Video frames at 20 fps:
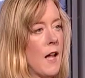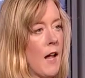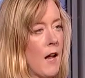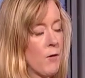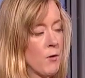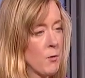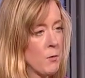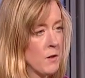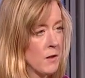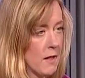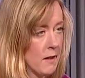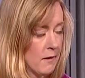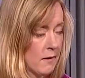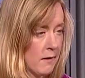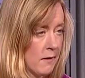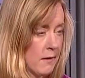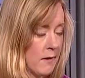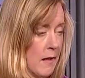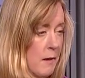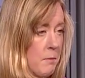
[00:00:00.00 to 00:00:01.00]
Everyone gets
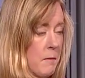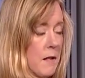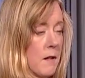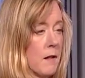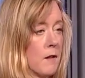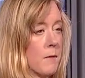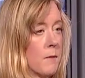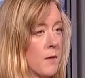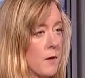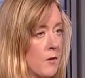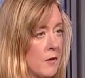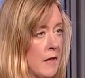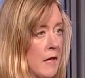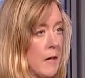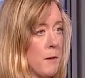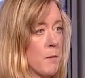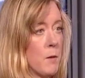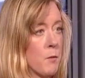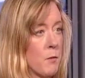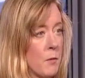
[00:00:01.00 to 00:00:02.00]
the same meal, the
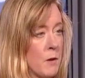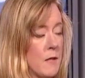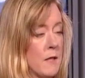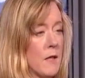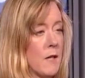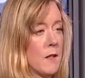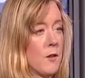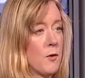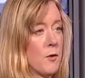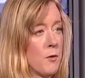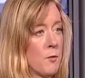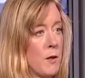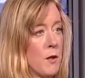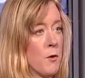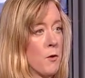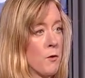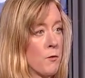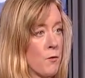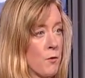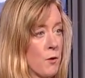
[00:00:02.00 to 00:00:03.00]
same really nice 3
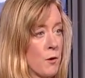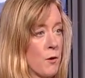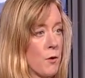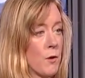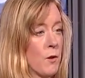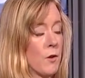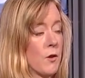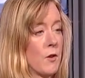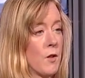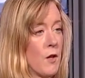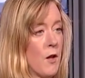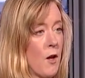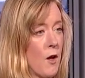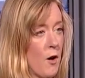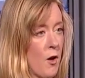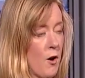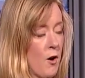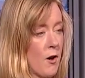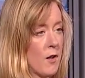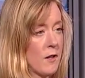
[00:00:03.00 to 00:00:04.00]
or 4 course
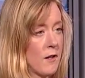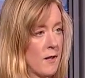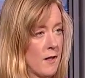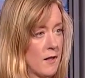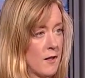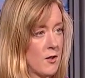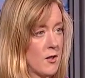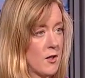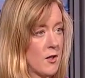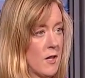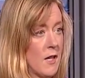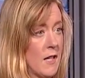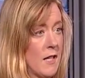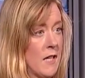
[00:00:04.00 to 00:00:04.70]
hot lunch.